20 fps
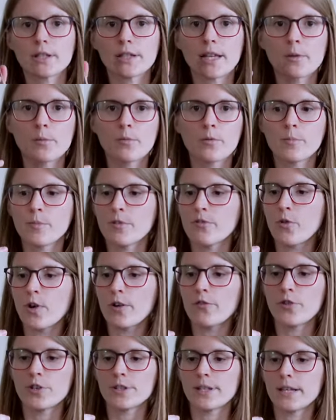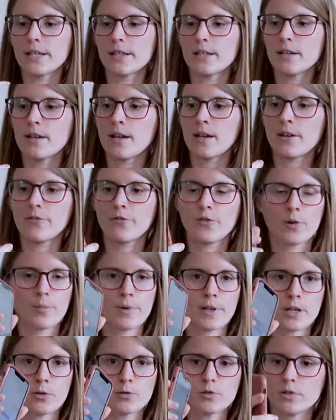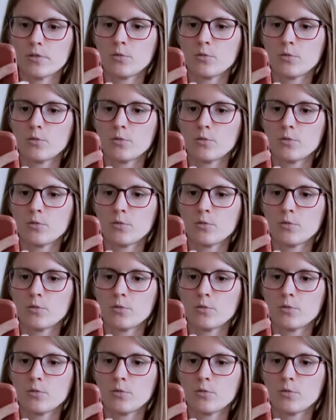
at that before for taking for my notes.